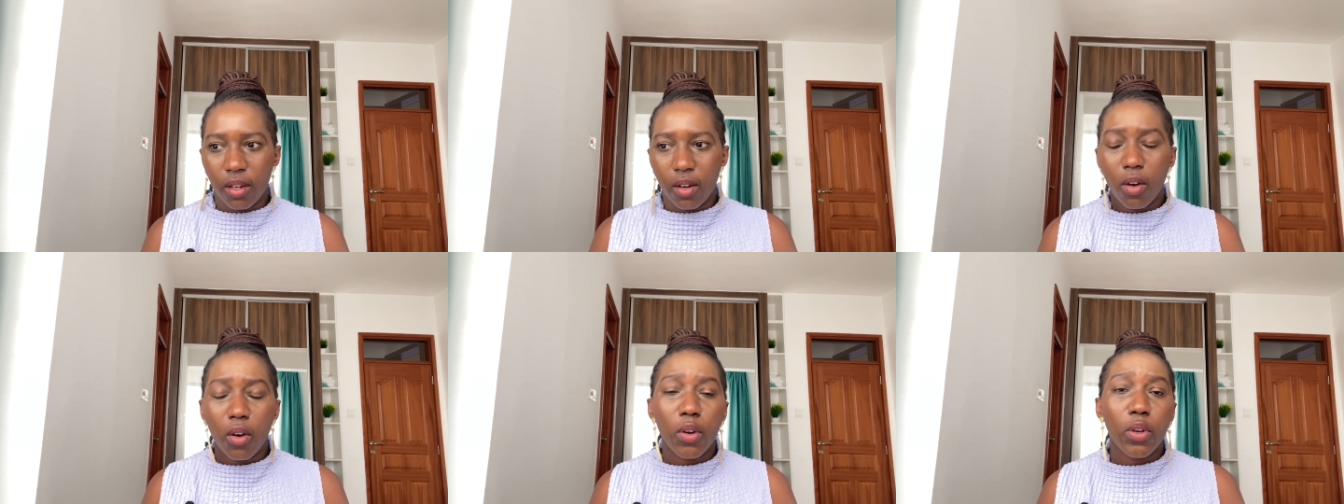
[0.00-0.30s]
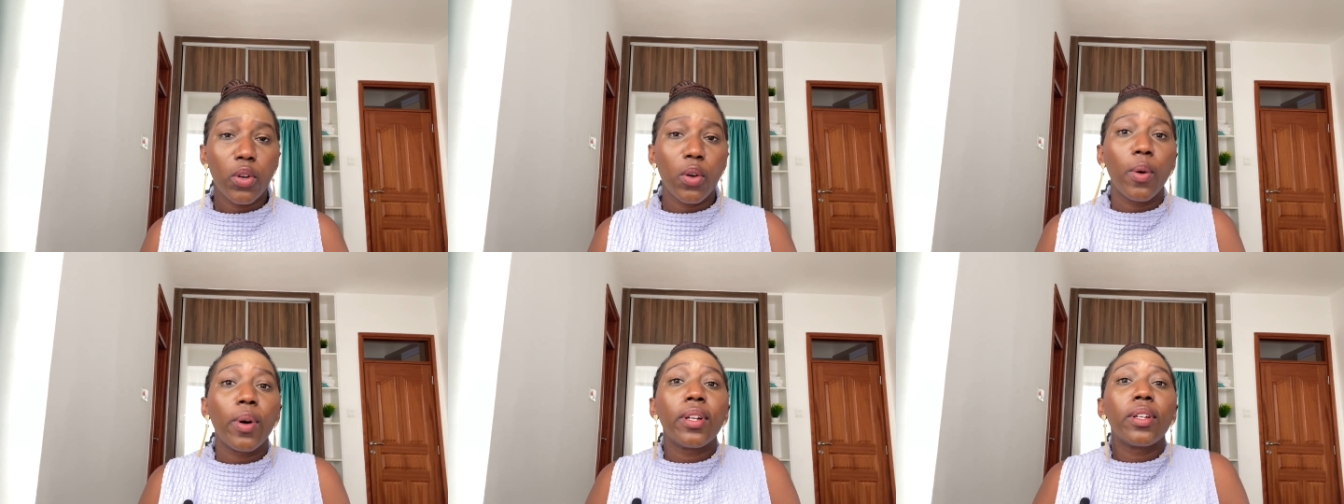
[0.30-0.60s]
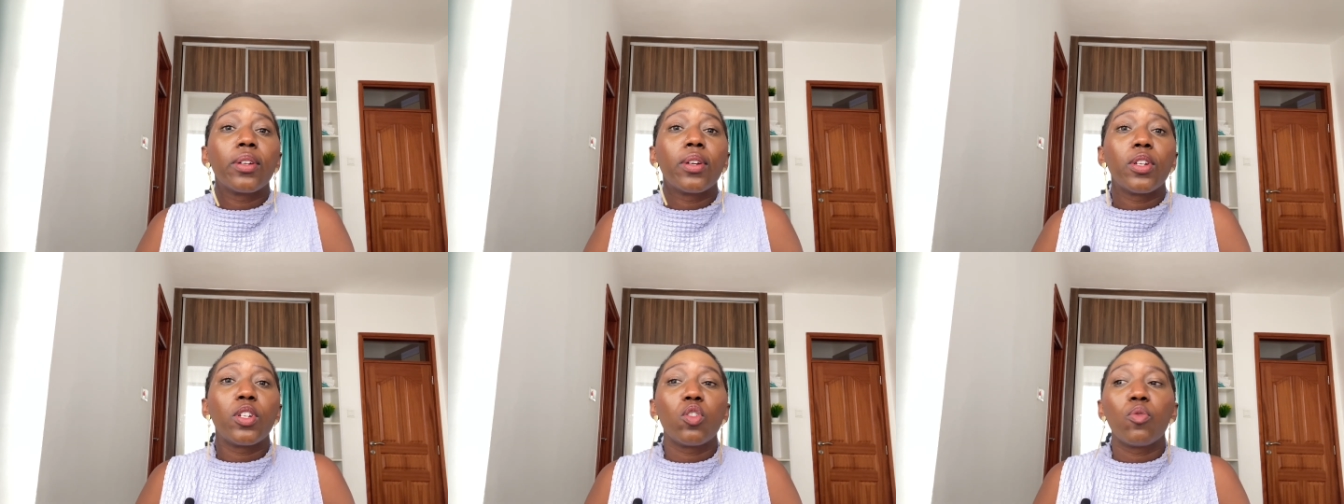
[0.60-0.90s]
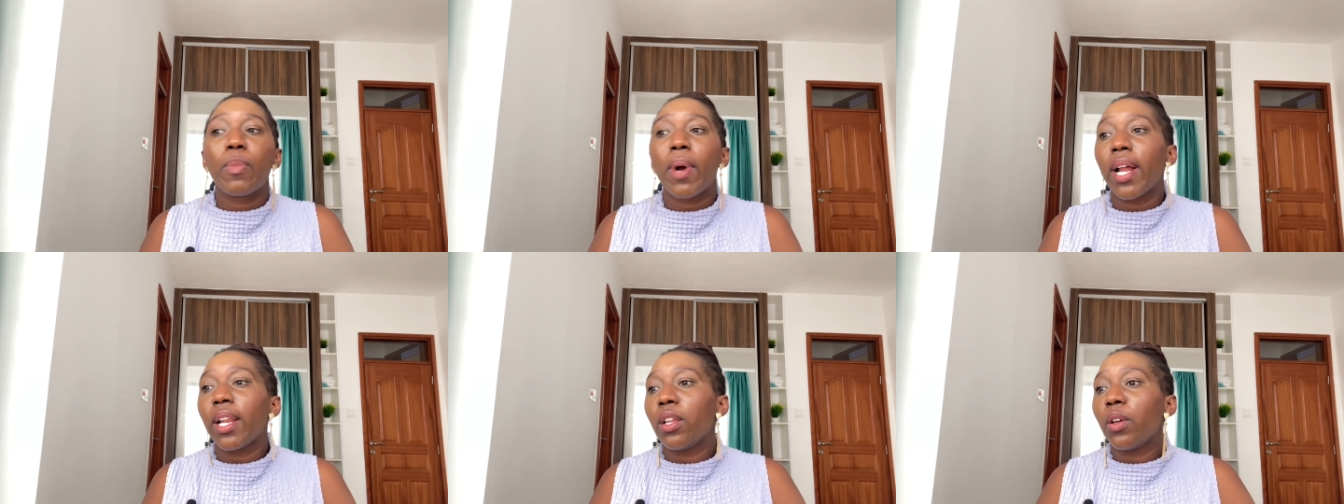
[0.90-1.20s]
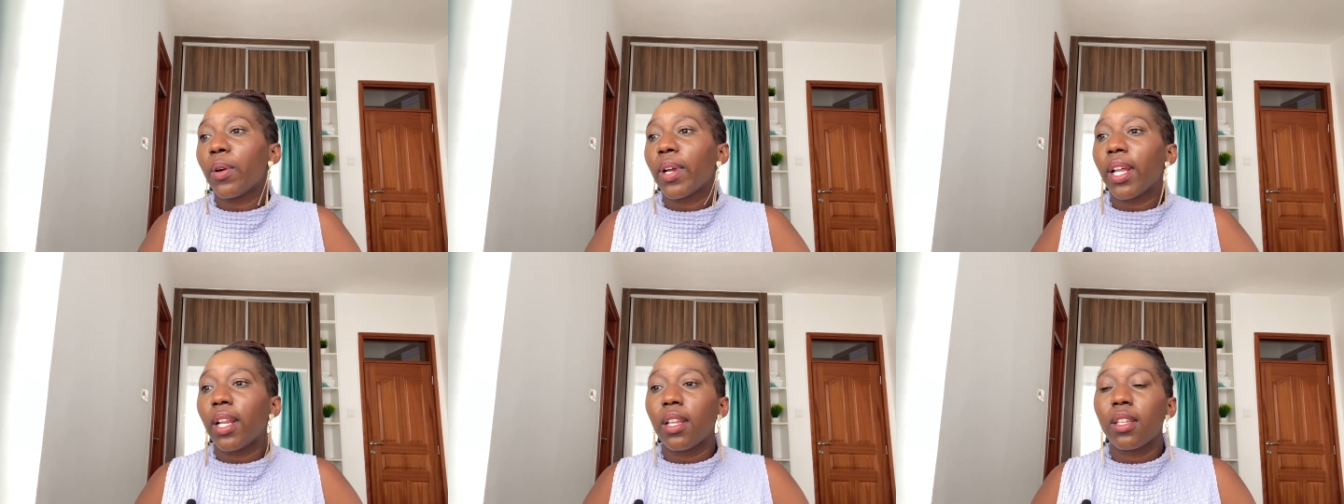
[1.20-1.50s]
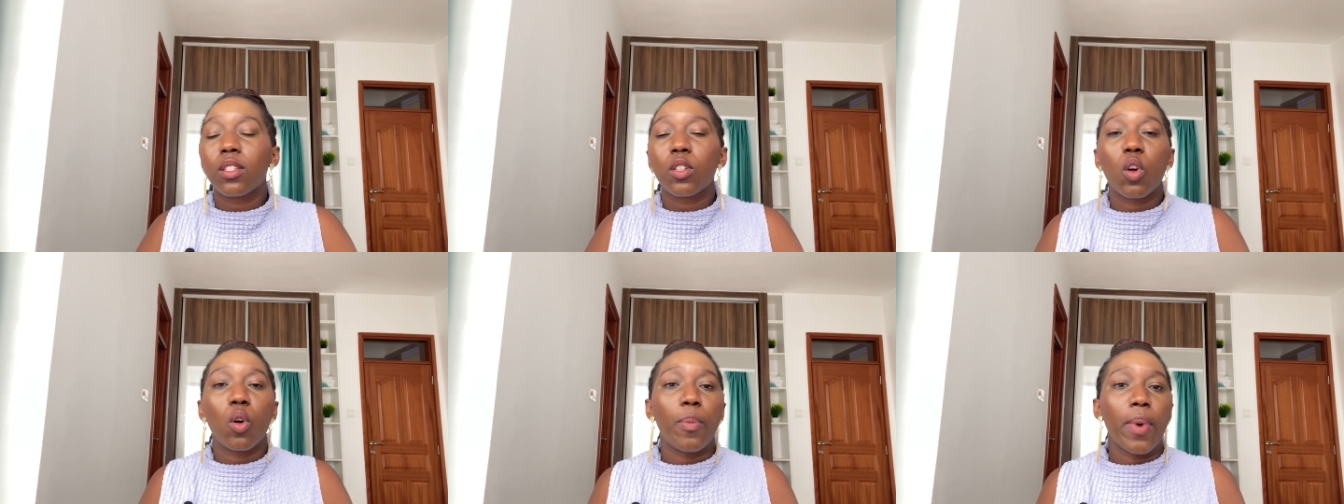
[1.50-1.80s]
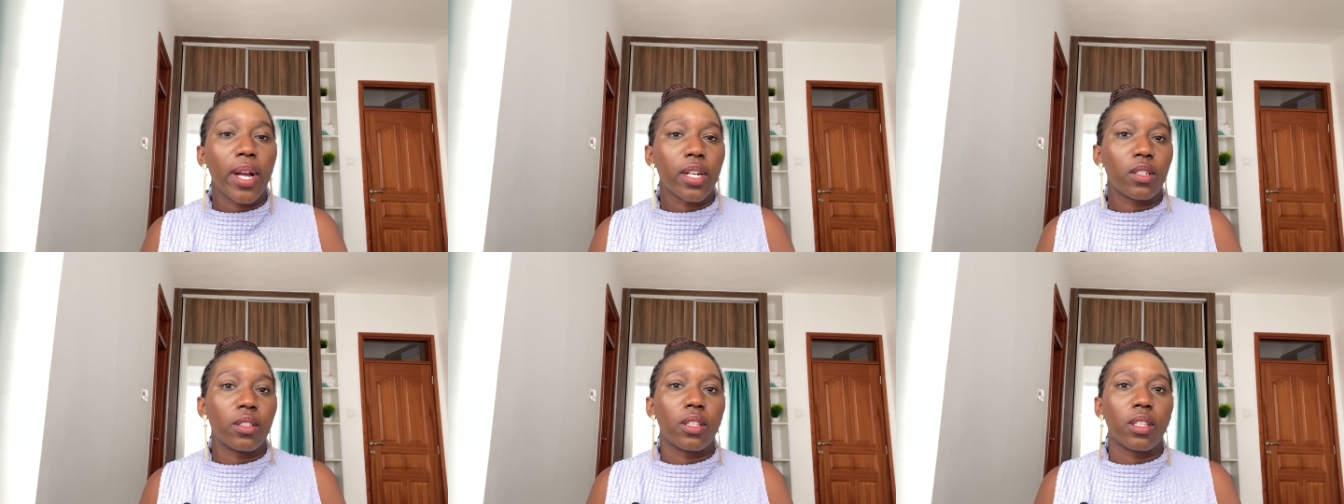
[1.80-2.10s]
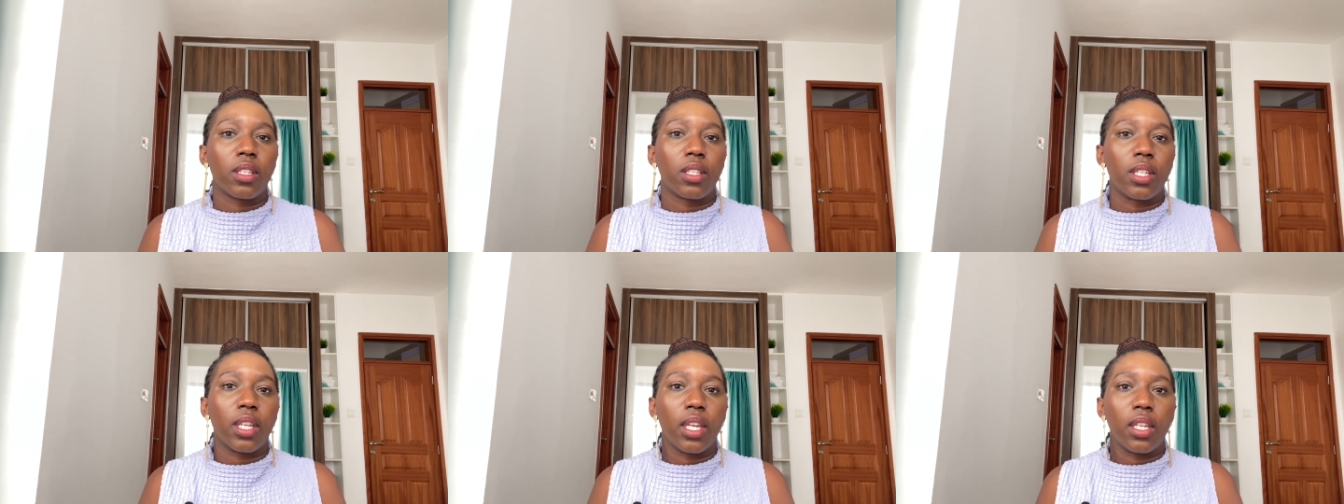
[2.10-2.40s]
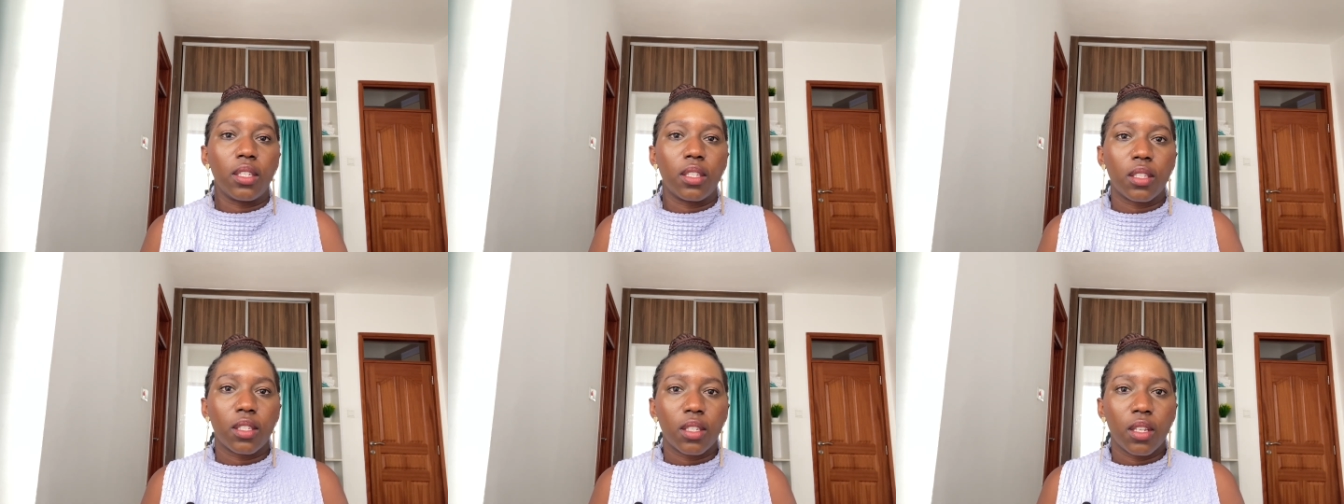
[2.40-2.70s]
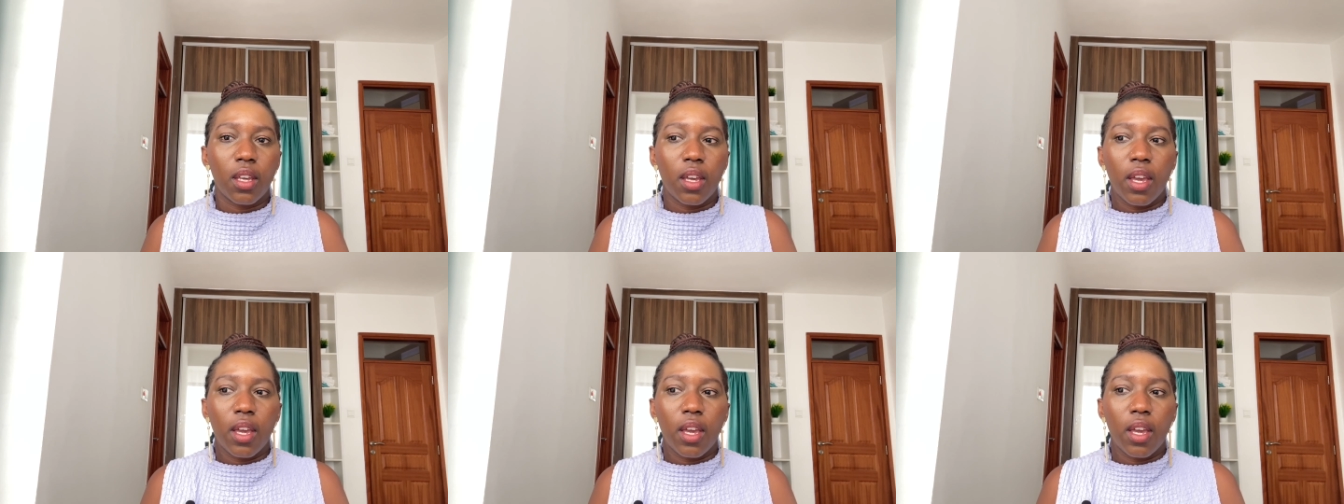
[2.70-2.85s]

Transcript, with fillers: Or you don't want to go to Bali, okay, let's go back to the States